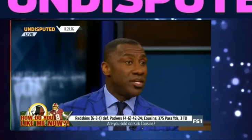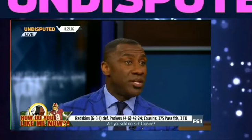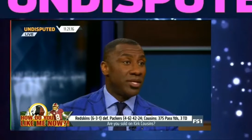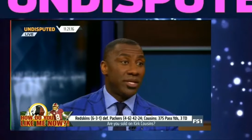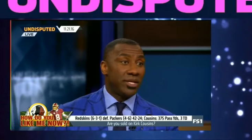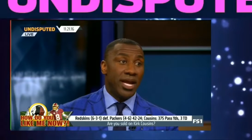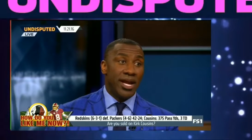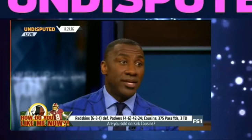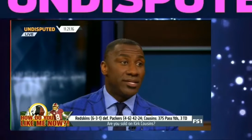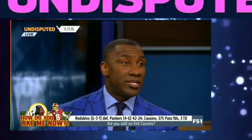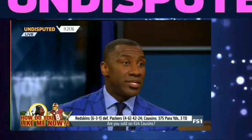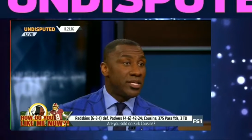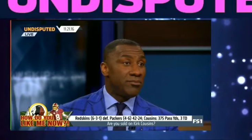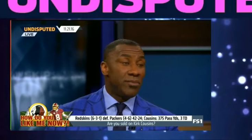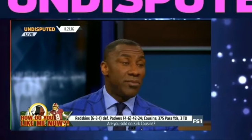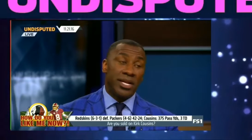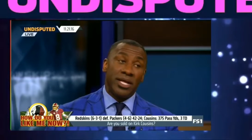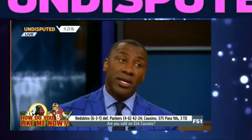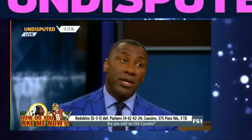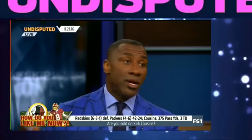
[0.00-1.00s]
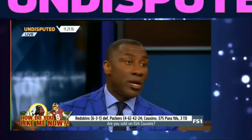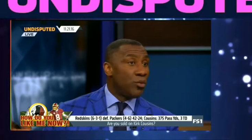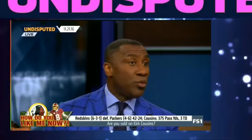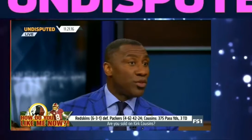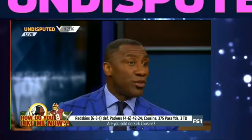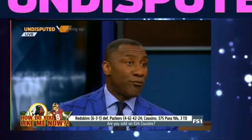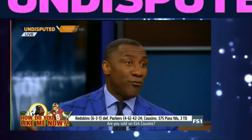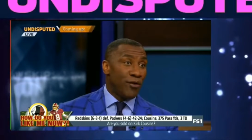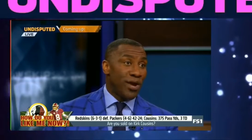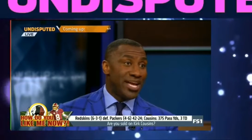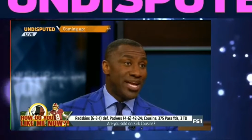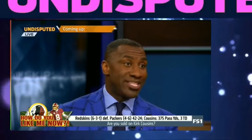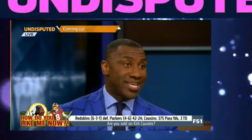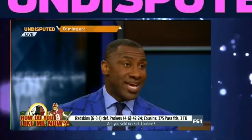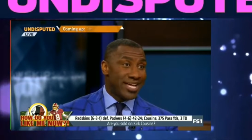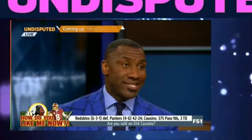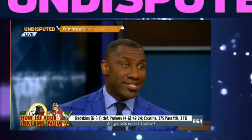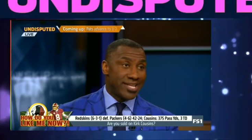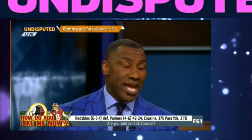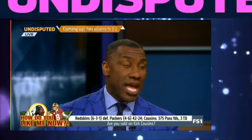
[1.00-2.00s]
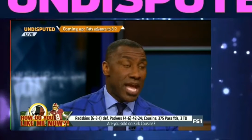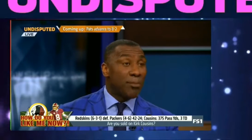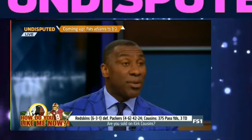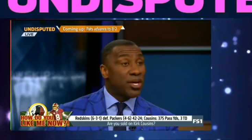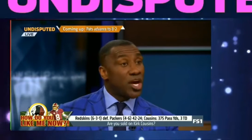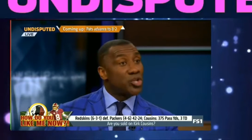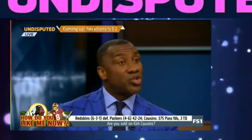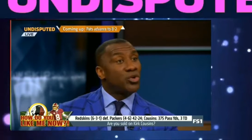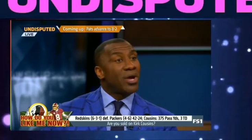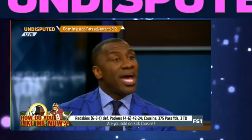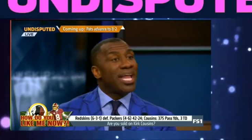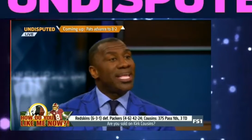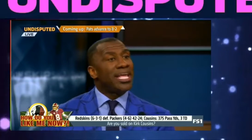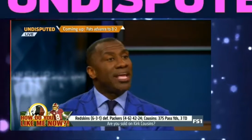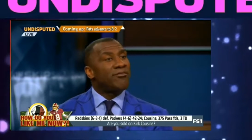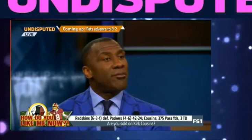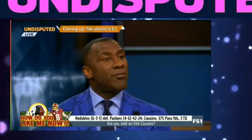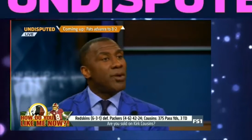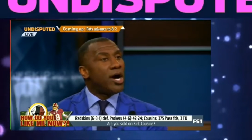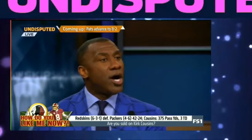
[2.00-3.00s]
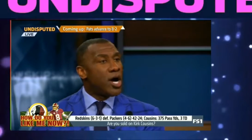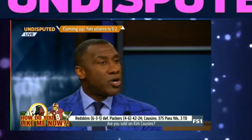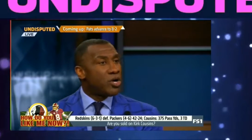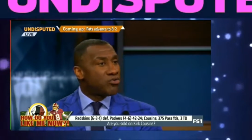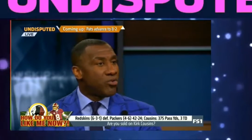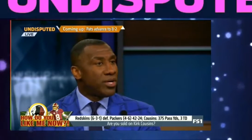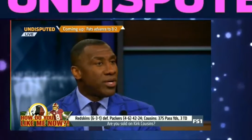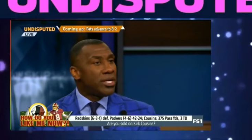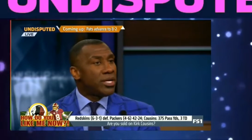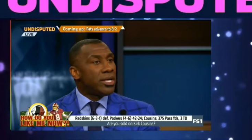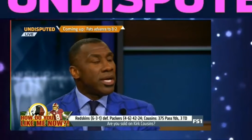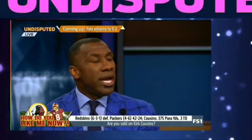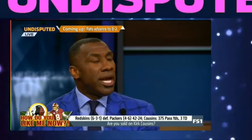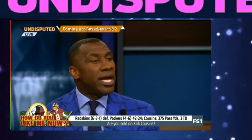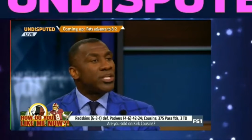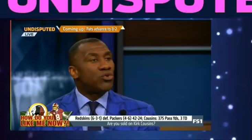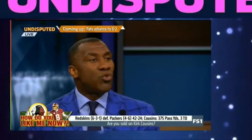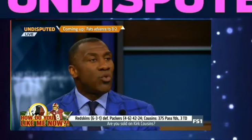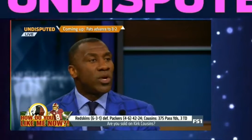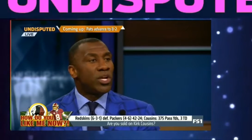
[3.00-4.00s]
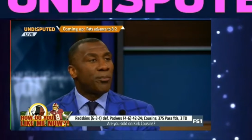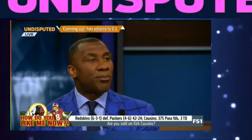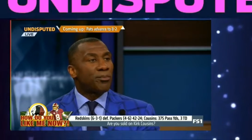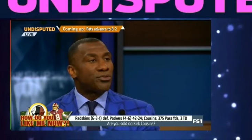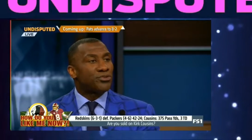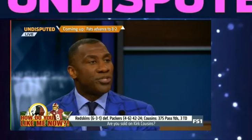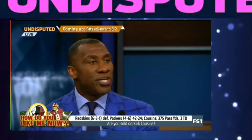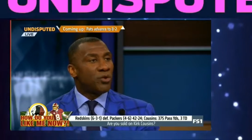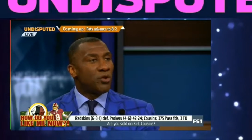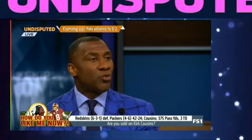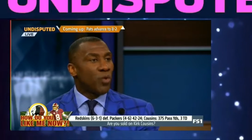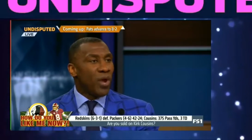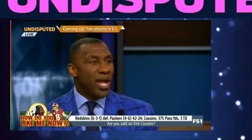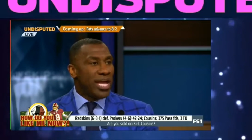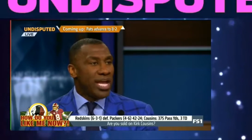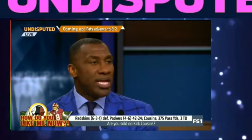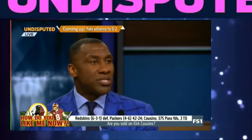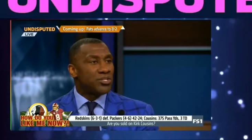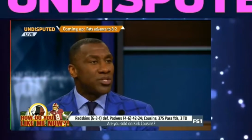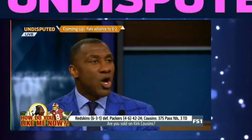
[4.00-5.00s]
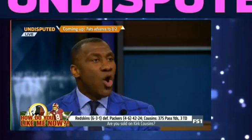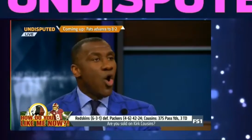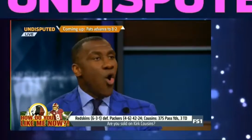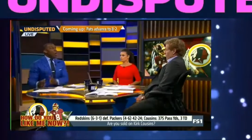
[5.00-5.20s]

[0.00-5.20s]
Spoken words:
million in guaranteed money with the franchise tag because you got to give him 120% raise